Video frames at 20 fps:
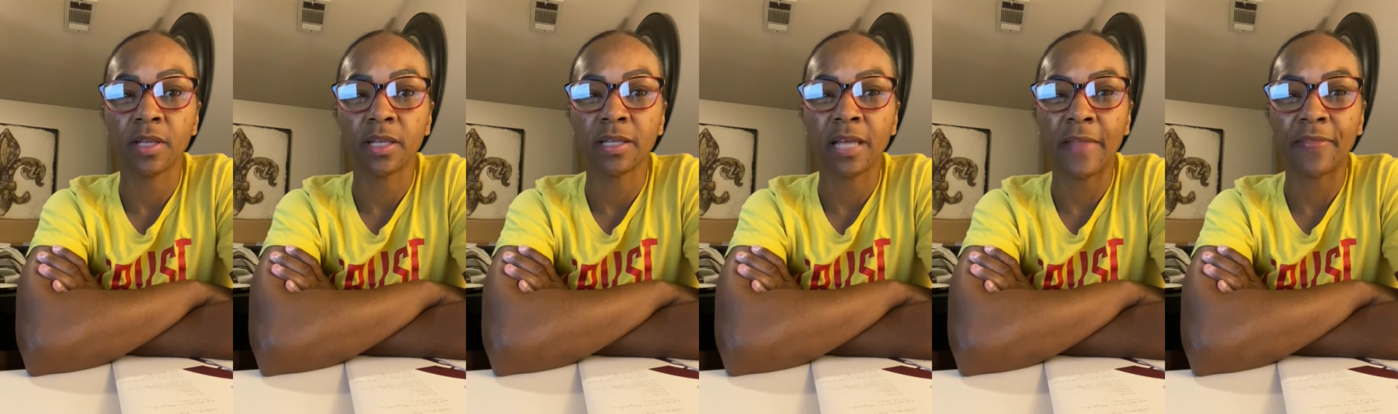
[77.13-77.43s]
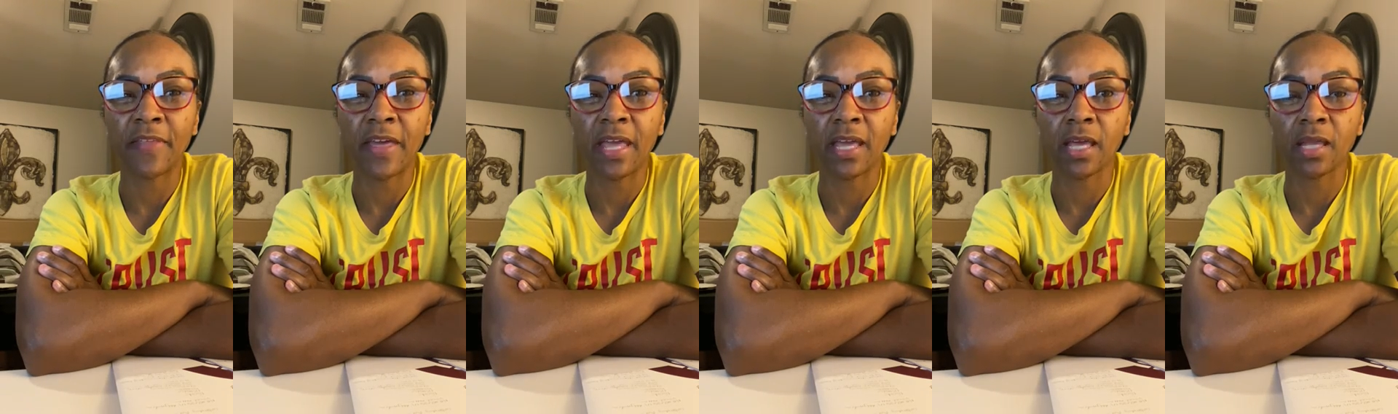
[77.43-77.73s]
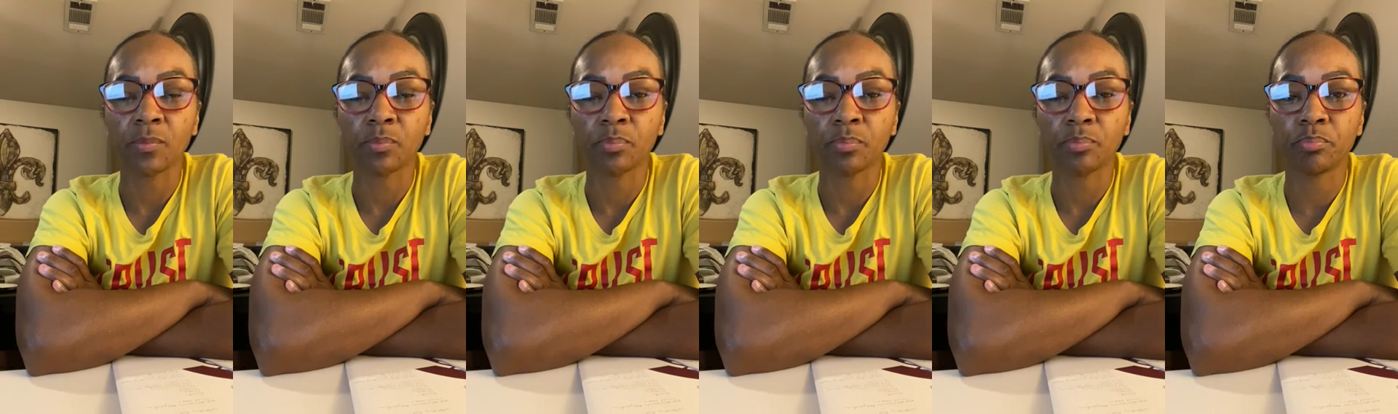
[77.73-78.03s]
I think
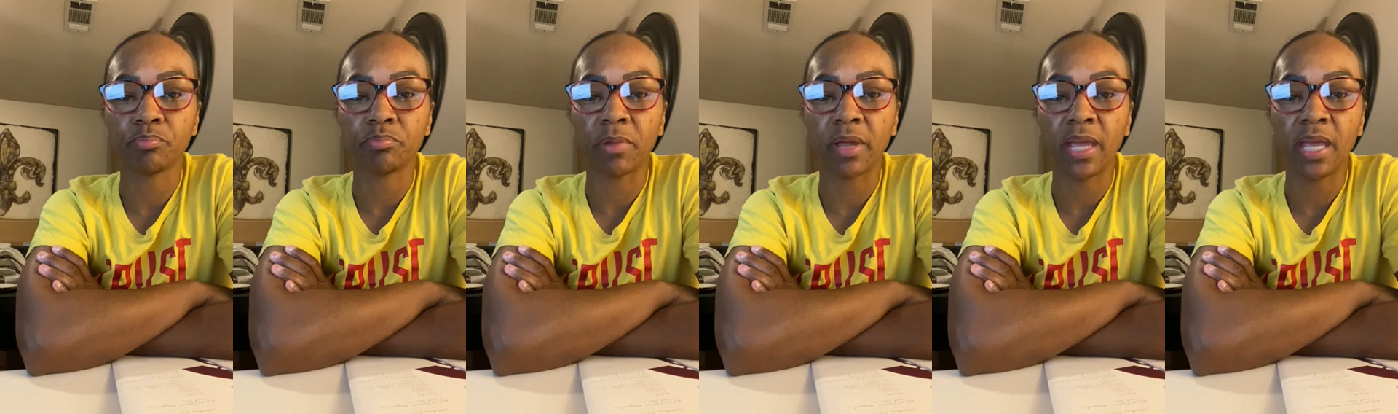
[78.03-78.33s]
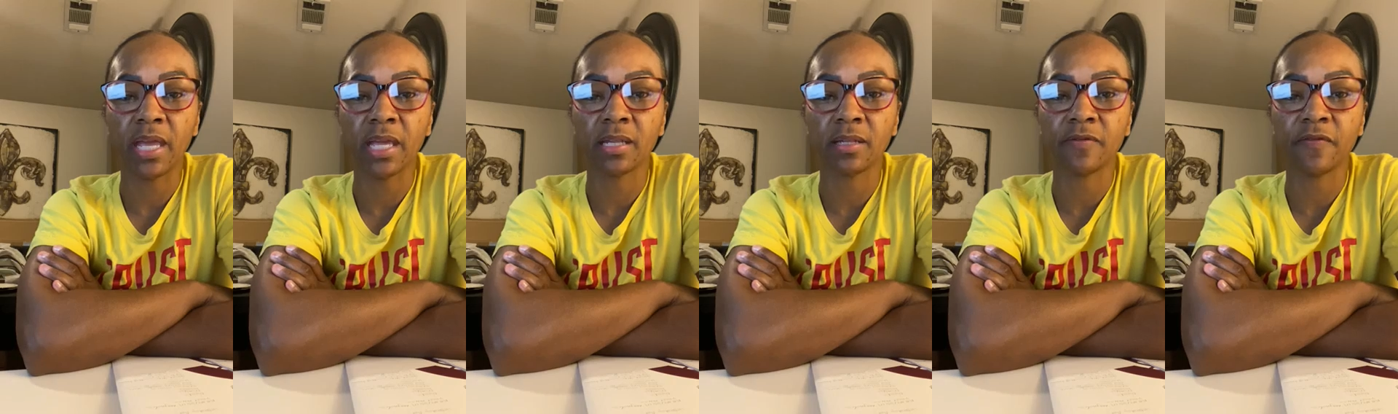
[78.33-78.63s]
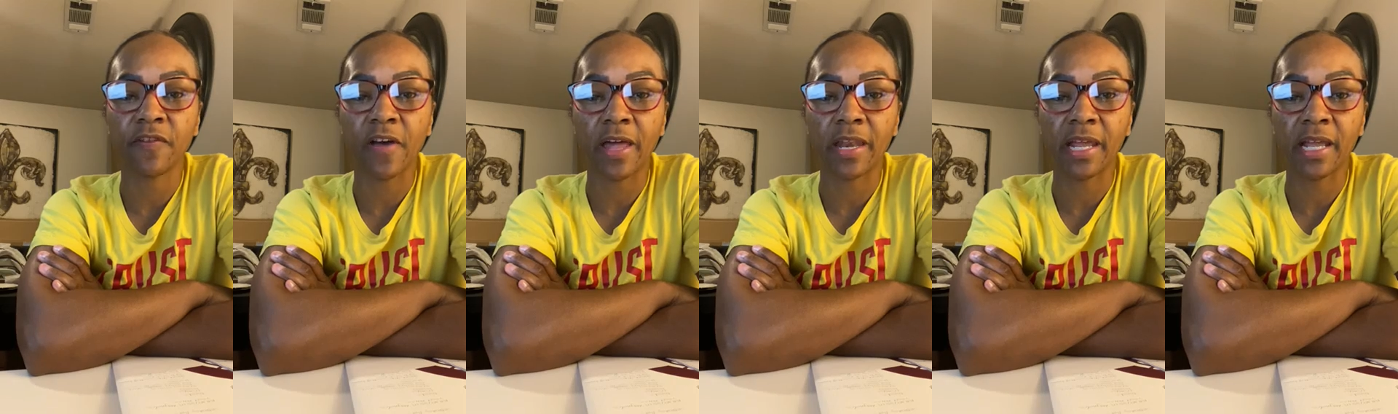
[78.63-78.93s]
it hit
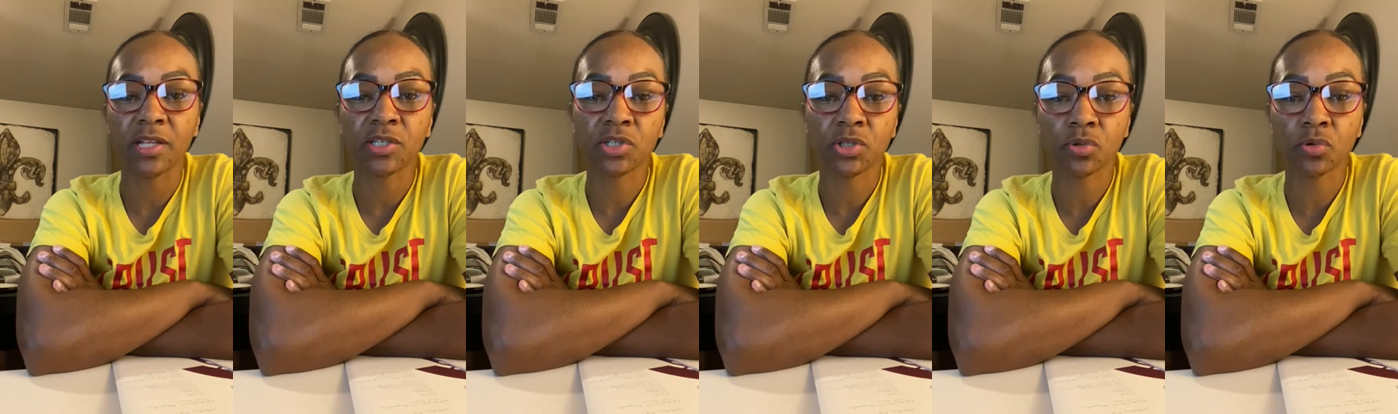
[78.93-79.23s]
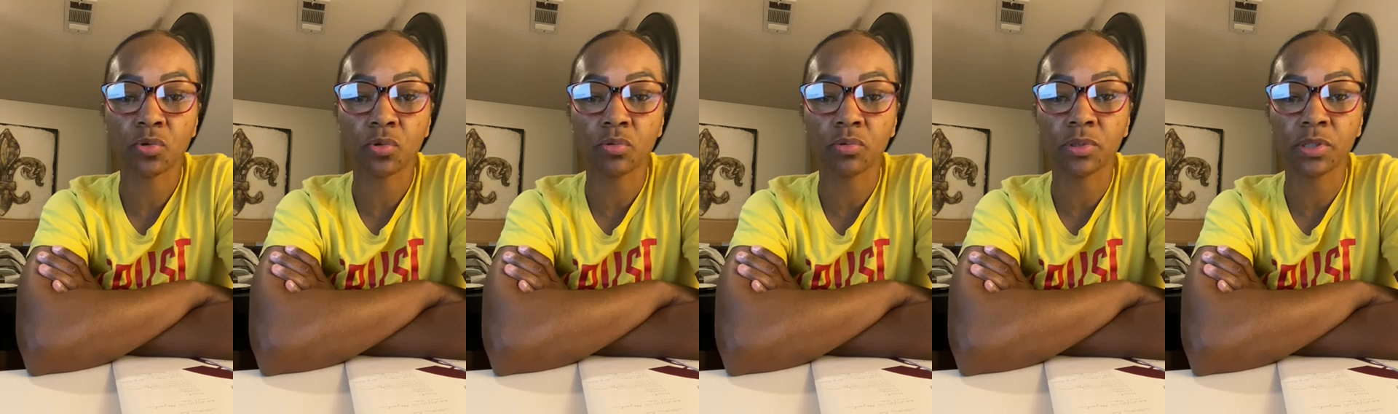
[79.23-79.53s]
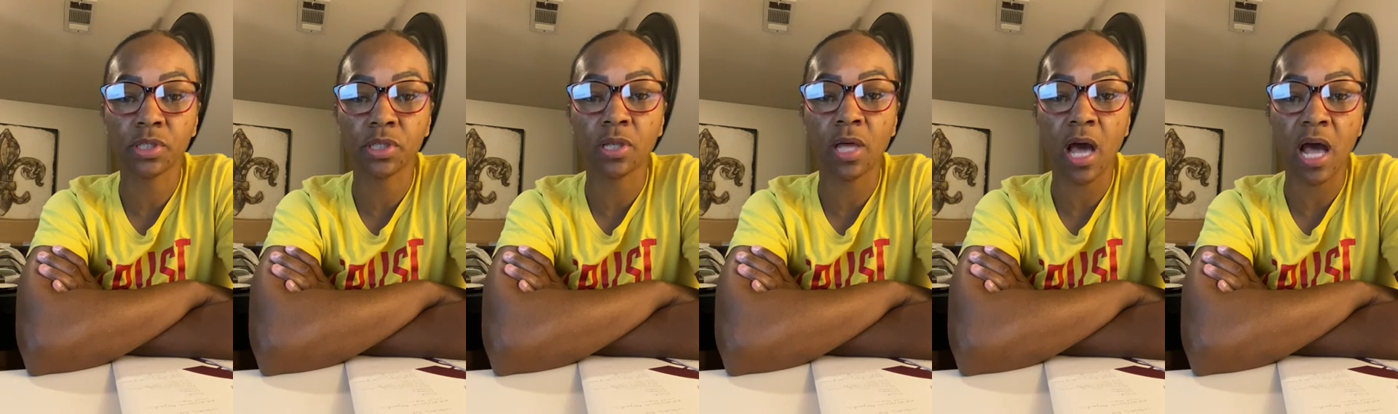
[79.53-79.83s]
financial
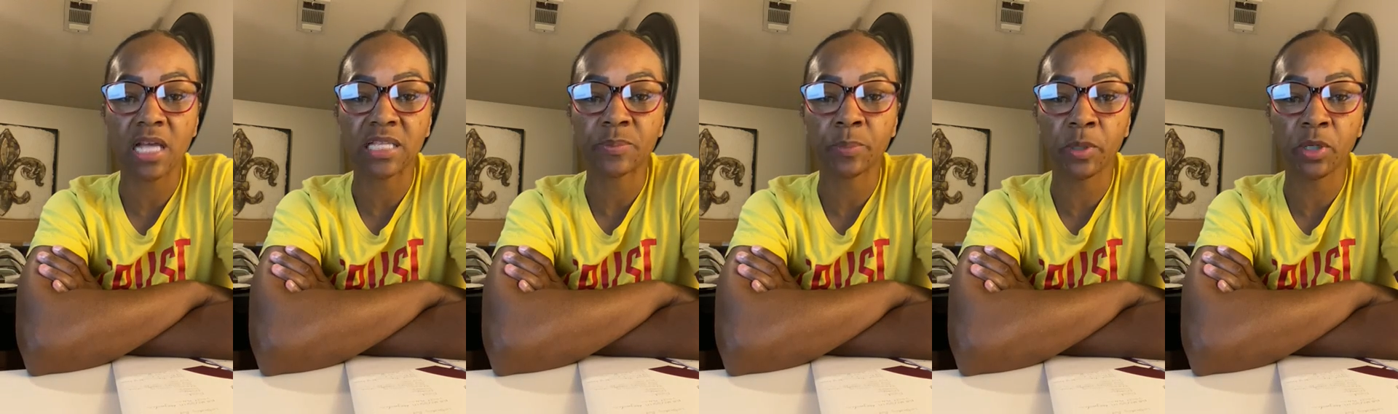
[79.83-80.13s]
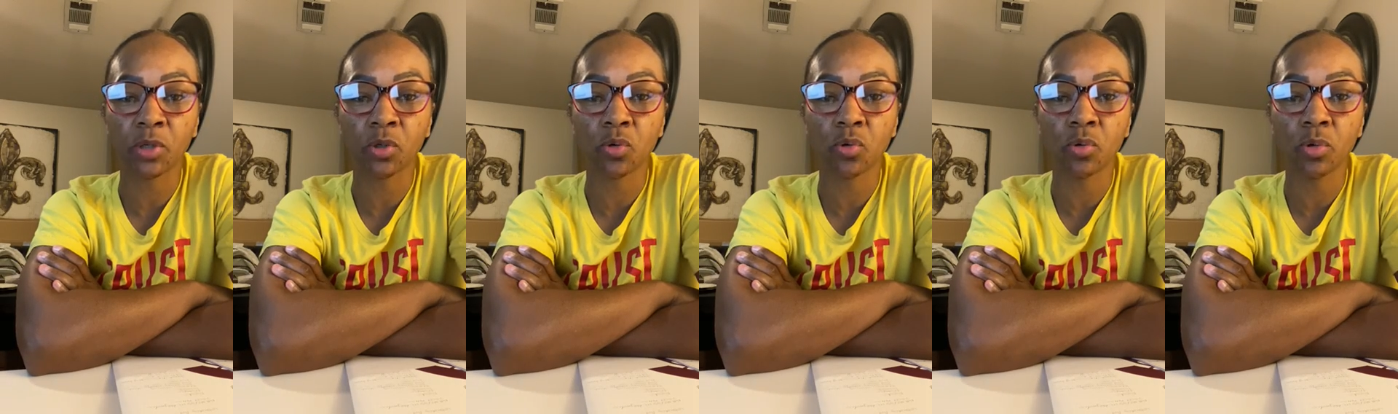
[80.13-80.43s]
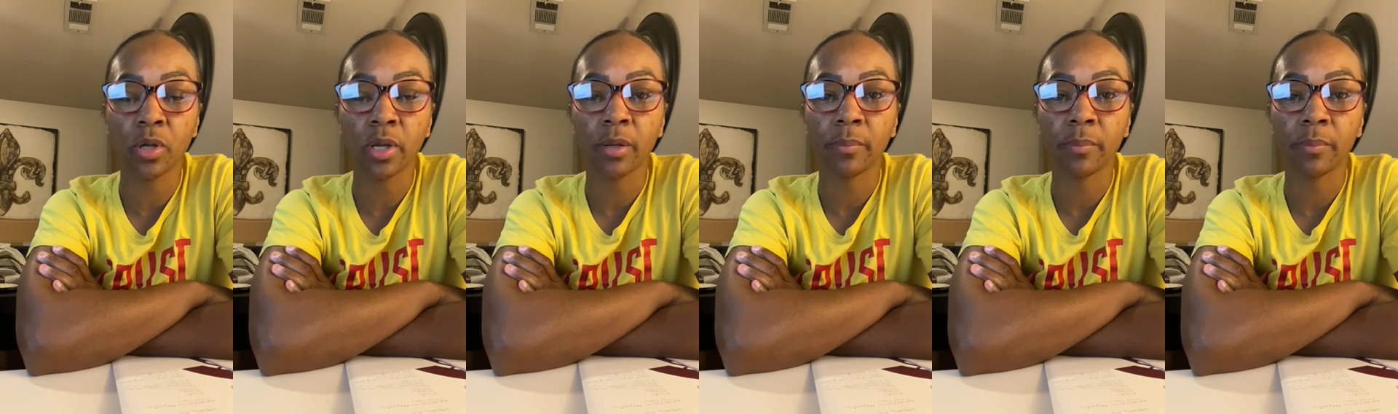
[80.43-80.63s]
to the hospital